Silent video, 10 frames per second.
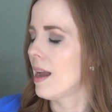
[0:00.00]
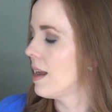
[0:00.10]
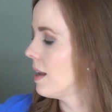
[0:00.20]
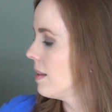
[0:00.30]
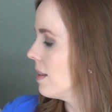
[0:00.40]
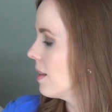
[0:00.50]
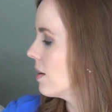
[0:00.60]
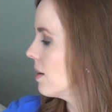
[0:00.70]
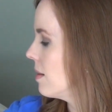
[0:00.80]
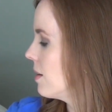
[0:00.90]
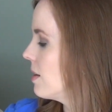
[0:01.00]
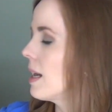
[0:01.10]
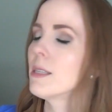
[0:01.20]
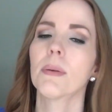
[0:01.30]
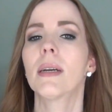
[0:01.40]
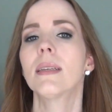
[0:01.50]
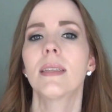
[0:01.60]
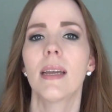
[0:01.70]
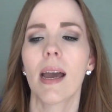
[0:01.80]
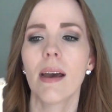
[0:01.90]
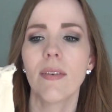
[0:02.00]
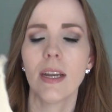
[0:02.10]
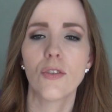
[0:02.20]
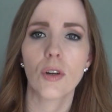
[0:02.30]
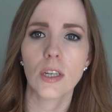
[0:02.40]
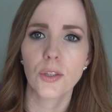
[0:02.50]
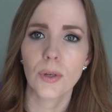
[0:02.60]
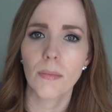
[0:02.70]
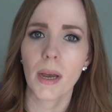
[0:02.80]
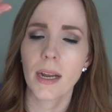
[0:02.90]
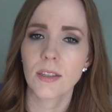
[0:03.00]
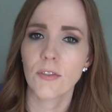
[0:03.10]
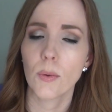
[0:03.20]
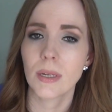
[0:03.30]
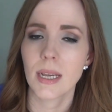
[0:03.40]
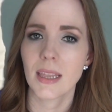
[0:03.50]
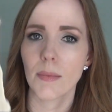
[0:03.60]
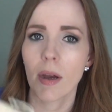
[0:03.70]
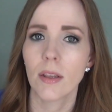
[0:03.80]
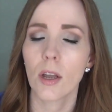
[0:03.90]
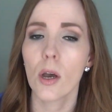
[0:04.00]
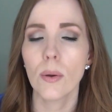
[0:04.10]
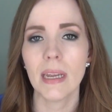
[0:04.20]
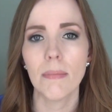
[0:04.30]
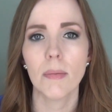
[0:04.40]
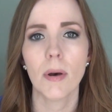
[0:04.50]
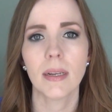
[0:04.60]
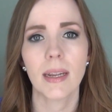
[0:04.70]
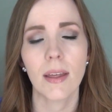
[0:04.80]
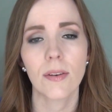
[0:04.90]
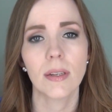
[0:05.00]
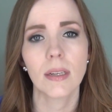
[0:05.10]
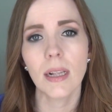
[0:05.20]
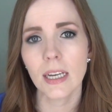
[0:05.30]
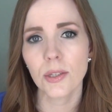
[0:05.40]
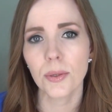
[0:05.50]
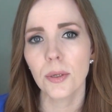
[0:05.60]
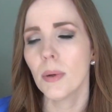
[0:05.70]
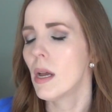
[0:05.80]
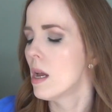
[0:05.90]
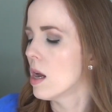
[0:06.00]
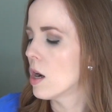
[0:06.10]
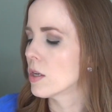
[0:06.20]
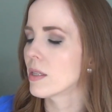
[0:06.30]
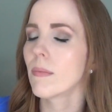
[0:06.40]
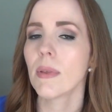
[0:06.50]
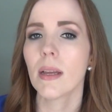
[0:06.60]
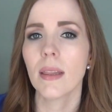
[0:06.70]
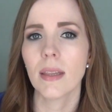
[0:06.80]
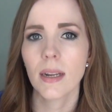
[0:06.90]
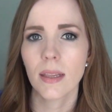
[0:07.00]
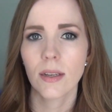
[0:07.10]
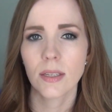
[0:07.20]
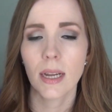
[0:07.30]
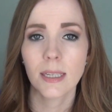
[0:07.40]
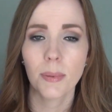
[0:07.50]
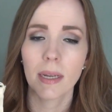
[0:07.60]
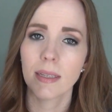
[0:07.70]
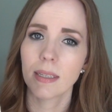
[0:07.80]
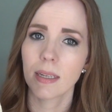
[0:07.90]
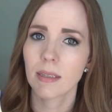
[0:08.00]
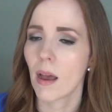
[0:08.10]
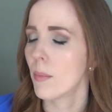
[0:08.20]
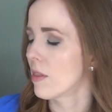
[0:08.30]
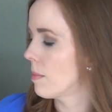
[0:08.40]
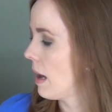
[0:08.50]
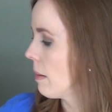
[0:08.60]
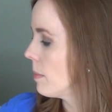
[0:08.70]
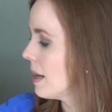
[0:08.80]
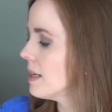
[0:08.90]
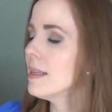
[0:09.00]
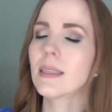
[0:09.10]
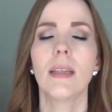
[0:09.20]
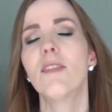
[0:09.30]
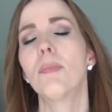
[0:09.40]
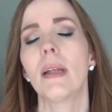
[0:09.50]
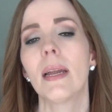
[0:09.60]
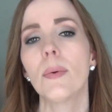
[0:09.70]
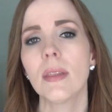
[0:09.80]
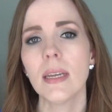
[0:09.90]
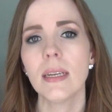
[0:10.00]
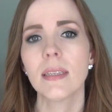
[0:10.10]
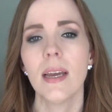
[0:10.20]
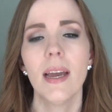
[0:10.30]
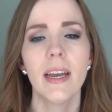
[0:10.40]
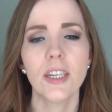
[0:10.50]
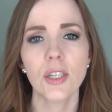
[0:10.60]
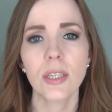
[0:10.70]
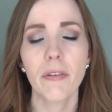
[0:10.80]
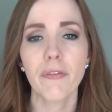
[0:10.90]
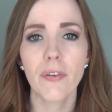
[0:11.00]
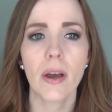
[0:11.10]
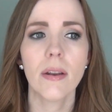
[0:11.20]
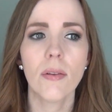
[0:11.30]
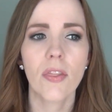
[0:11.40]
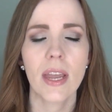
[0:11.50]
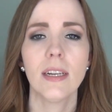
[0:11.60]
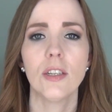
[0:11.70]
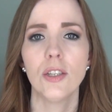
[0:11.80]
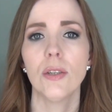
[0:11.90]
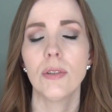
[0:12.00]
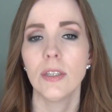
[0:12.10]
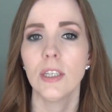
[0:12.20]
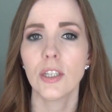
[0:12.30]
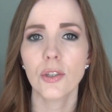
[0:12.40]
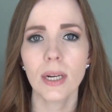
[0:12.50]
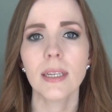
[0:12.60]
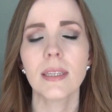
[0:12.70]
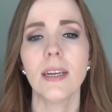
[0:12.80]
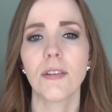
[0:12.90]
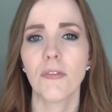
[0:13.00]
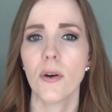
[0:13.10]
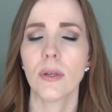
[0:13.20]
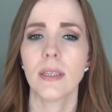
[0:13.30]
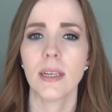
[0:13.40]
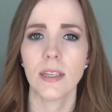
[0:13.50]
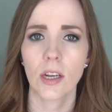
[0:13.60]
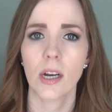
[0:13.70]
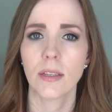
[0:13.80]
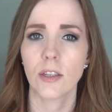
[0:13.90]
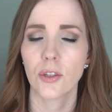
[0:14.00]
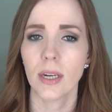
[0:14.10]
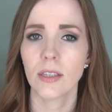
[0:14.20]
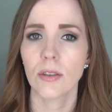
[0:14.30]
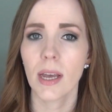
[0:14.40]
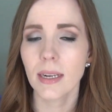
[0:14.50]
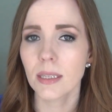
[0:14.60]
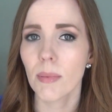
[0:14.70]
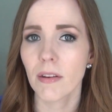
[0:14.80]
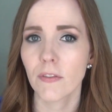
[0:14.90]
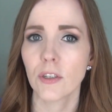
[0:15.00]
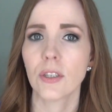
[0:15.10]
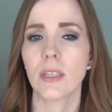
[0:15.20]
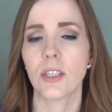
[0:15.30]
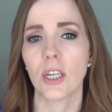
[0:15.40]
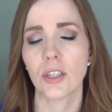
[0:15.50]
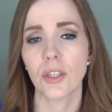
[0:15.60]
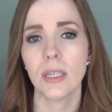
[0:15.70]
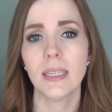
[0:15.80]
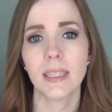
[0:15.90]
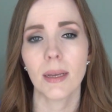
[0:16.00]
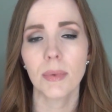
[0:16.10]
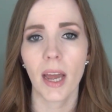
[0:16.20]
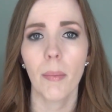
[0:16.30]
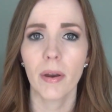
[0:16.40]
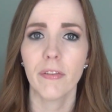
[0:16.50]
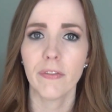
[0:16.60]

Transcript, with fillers: and they're, they're nice because they have a drawstring bag so if you want to take them on the go and keep them all together in the classroom, or something, then that's nice because it does come with a bag. My kids love playing with these. It's just a fun thing to do to de-stress and to focus and to concentrate. So that is my first suggestion is some type of